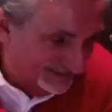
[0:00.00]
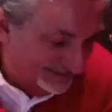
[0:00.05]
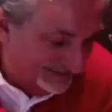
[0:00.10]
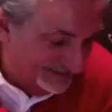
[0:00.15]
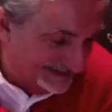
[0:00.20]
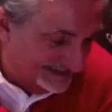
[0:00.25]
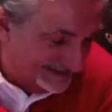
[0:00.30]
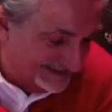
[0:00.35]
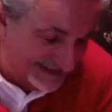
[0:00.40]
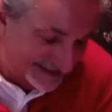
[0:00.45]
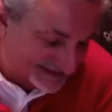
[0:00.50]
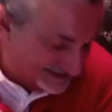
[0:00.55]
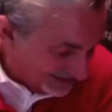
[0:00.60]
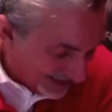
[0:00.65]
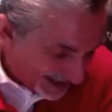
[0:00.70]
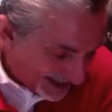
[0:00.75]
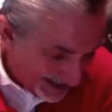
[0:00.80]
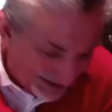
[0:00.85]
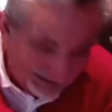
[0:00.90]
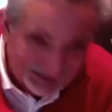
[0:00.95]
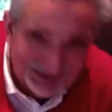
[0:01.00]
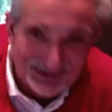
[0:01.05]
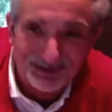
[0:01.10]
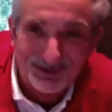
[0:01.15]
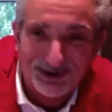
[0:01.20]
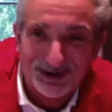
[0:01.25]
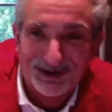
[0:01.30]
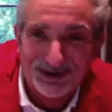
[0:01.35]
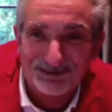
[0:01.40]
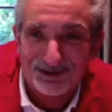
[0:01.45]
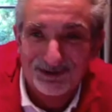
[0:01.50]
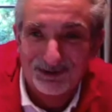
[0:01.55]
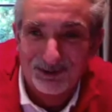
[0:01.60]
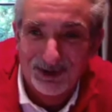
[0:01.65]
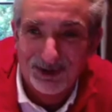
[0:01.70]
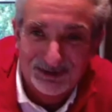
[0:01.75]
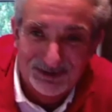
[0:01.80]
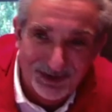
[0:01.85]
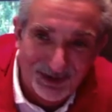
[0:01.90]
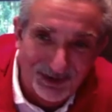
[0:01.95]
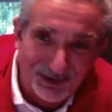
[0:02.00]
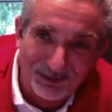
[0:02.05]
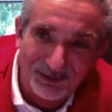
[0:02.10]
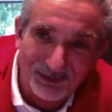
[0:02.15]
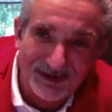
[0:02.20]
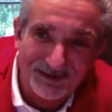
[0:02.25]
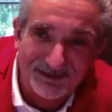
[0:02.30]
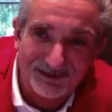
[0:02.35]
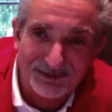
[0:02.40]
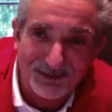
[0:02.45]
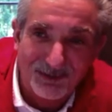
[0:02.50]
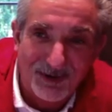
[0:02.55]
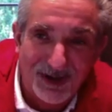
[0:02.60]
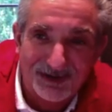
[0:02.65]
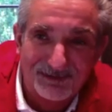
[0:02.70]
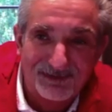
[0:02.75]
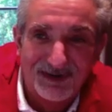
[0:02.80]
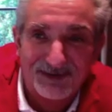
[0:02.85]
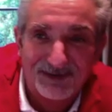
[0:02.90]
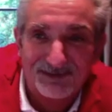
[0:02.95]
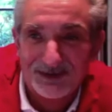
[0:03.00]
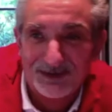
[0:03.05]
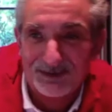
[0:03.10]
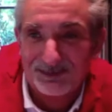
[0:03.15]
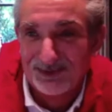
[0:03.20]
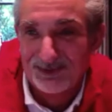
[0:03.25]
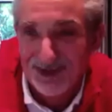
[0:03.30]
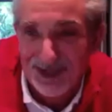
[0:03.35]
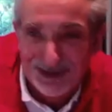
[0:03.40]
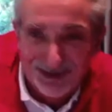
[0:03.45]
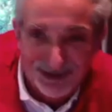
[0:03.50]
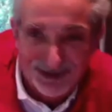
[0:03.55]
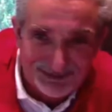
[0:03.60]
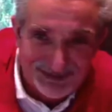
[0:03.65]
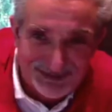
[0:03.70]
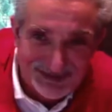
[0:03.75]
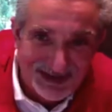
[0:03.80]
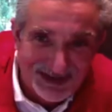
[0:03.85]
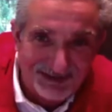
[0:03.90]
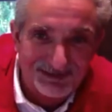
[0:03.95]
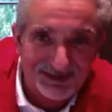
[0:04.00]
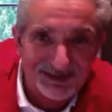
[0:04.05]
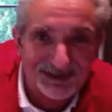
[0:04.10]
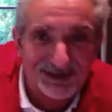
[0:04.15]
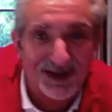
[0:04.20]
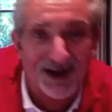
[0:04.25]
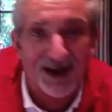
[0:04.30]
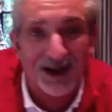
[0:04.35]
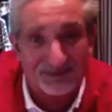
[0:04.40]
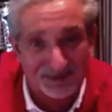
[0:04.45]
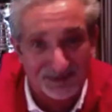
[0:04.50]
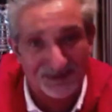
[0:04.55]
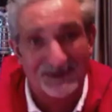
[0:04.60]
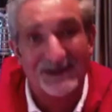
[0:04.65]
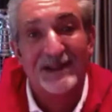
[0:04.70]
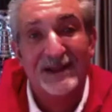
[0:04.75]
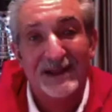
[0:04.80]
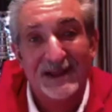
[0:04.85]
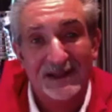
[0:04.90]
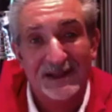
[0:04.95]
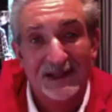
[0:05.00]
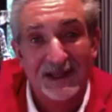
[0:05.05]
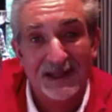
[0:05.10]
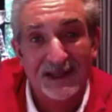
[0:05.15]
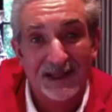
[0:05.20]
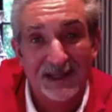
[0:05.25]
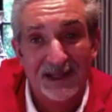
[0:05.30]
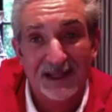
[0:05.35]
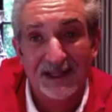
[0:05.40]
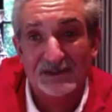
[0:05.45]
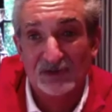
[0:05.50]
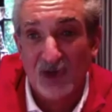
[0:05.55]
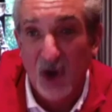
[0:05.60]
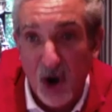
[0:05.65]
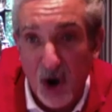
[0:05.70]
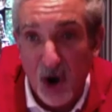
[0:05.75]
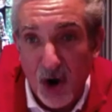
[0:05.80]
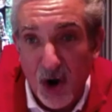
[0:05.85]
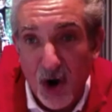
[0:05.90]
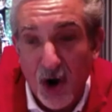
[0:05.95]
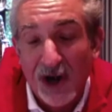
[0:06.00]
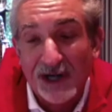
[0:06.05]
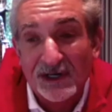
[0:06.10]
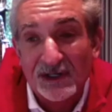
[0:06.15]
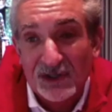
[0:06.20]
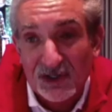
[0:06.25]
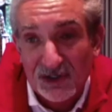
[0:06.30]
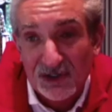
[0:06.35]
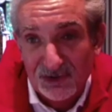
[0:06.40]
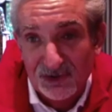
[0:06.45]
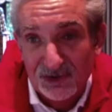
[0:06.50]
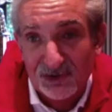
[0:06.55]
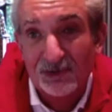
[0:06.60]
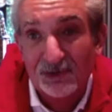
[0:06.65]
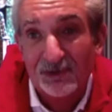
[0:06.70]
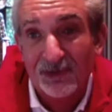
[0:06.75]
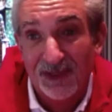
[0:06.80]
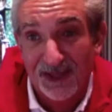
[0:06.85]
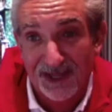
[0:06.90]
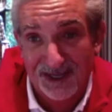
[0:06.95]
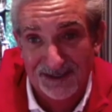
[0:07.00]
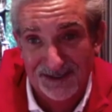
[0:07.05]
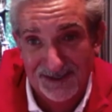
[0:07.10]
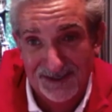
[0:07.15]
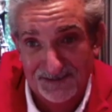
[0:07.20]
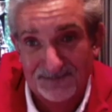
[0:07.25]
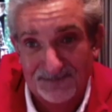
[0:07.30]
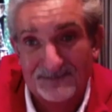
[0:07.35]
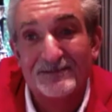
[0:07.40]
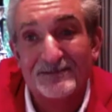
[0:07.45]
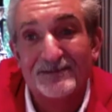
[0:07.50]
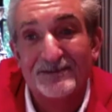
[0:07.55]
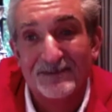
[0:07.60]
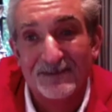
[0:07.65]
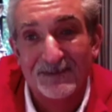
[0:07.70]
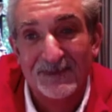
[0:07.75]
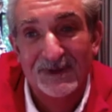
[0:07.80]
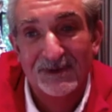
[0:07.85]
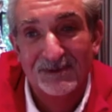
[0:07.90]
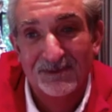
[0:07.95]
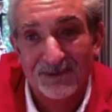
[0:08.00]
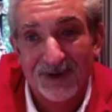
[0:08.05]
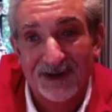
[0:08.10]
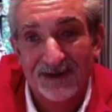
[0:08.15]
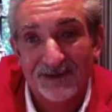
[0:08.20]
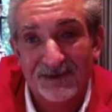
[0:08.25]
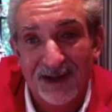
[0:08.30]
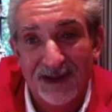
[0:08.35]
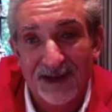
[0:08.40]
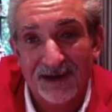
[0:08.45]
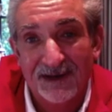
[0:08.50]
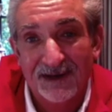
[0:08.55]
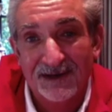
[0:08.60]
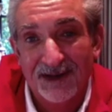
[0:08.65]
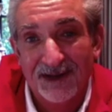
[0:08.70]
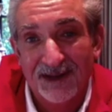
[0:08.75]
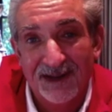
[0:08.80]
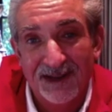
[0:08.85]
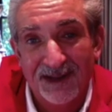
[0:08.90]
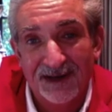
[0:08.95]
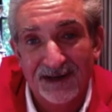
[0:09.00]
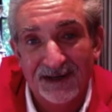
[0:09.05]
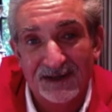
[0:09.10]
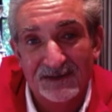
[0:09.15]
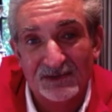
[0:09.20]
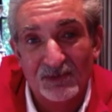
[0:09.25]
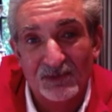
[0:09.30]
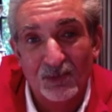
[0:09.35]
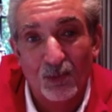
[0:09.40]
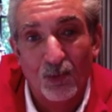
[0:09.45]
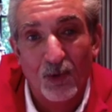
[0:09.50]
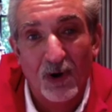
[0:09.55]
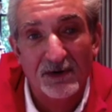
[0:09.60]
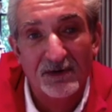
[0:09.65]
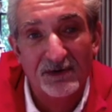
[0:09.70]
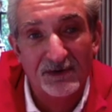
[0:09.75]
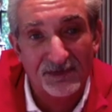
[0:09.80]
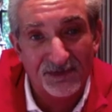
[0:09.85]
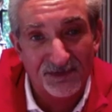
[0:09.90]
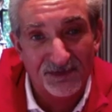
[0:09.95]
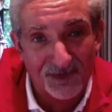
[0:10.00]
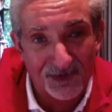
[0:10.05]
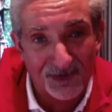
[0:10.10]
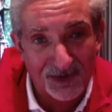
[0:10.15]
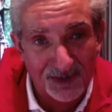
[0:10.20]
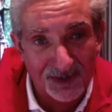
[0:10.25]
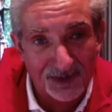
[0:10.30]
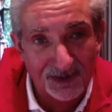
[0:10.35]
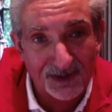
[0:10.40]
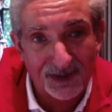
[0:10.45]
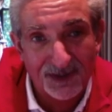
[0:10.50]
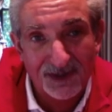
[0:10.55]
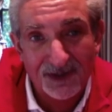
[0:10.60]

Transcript: 6 times or whatever it was. Oh, we've qualified for the playoffs 7 times. It's hard to do that, right? And it's wonderful